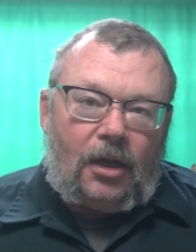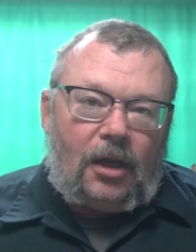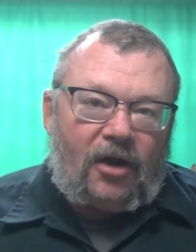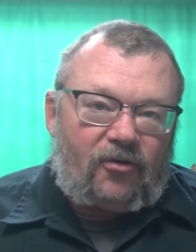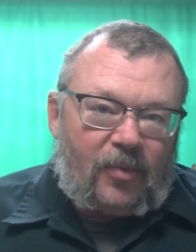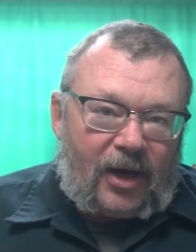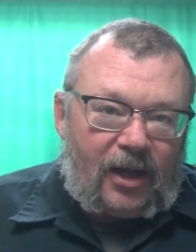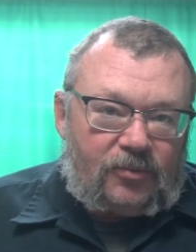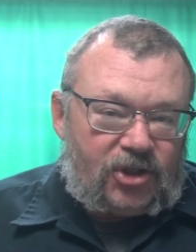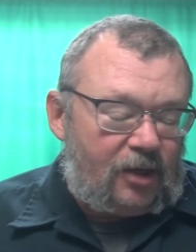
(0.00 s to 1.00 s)
Hey everybody,
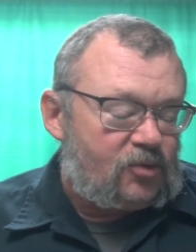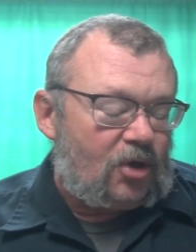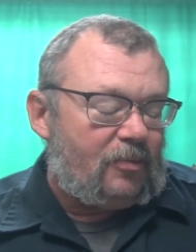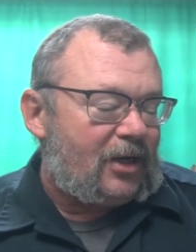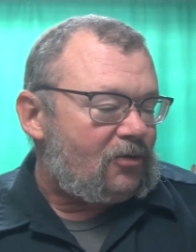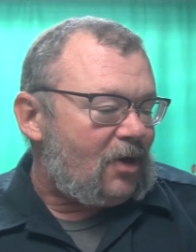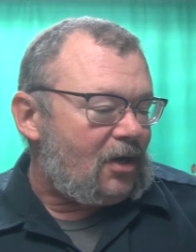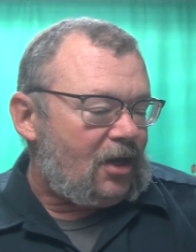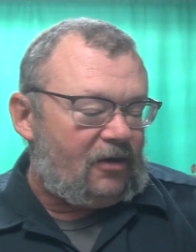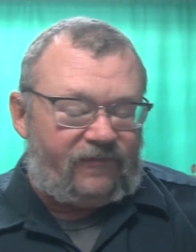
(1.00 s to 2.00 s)
I'm James. Welcome back to
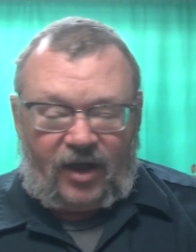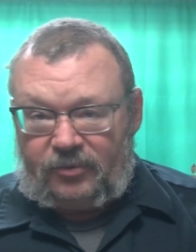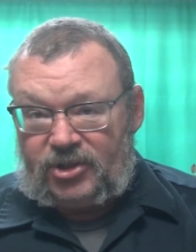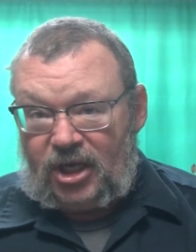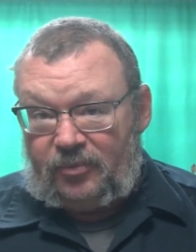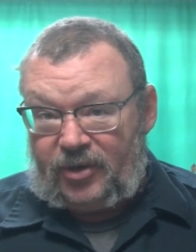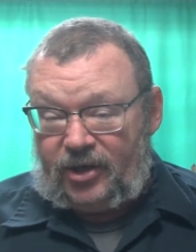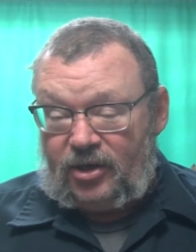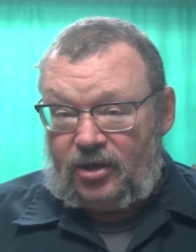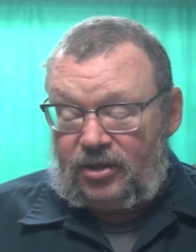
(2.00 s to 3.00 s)
RATTLECAN Fab Shop. And
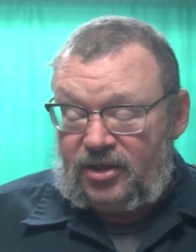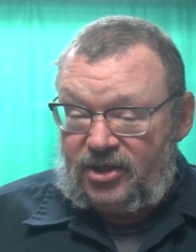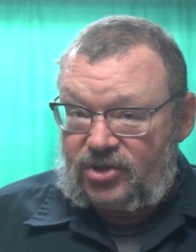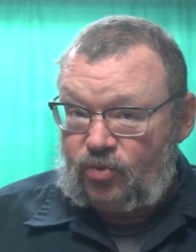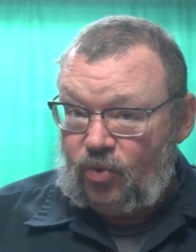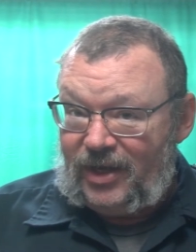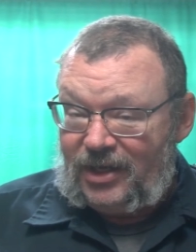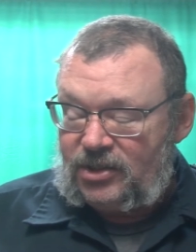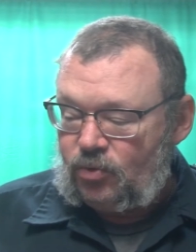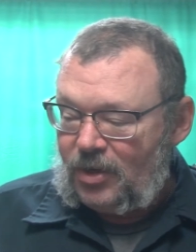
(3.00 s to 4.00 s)
on this
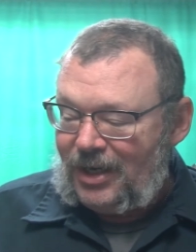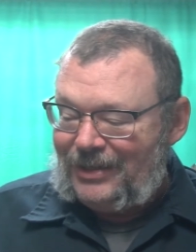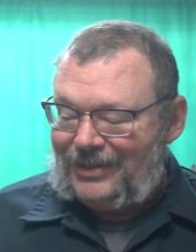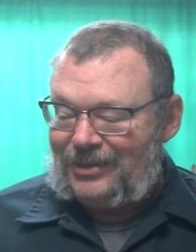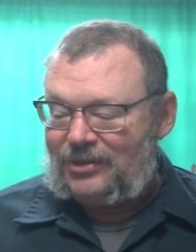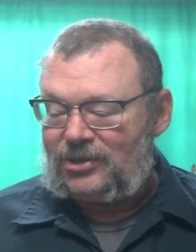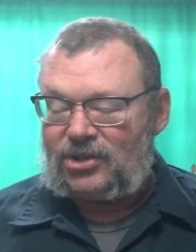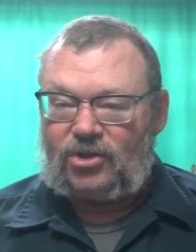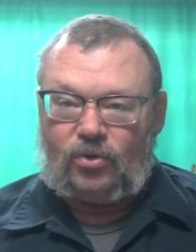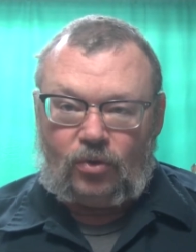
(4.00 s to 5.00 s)
week's What I Did in
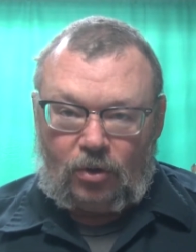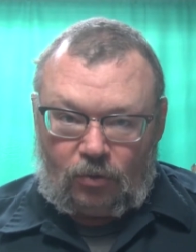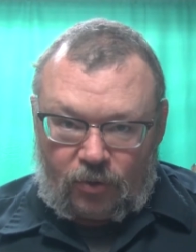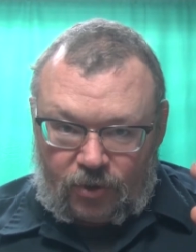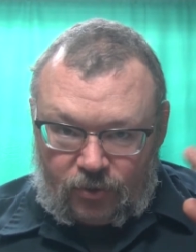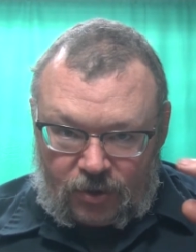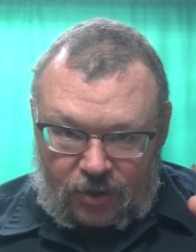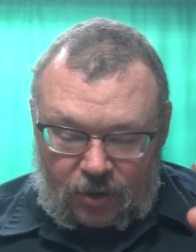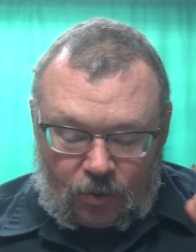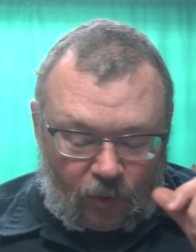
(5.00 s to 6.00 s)
School, we're
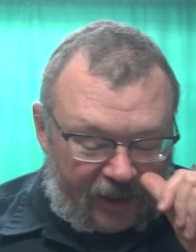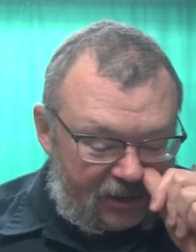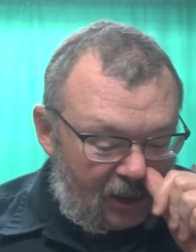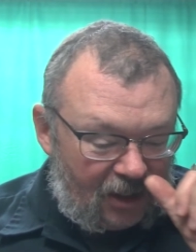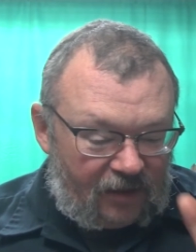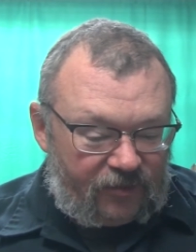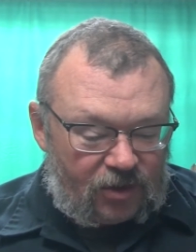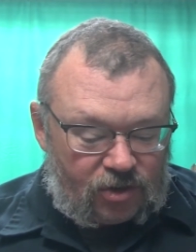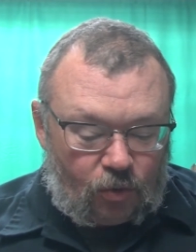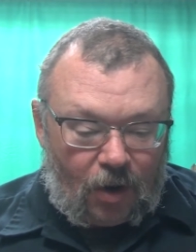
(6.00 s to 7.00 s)
doing weeks 11
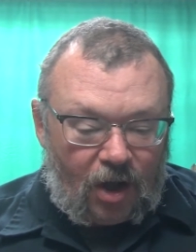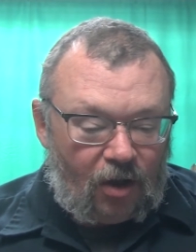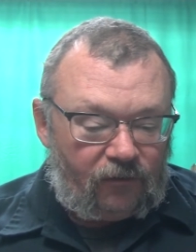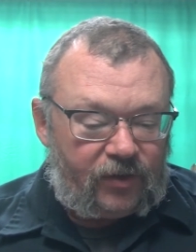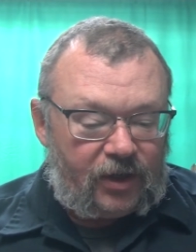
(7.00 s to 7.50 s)
and 12.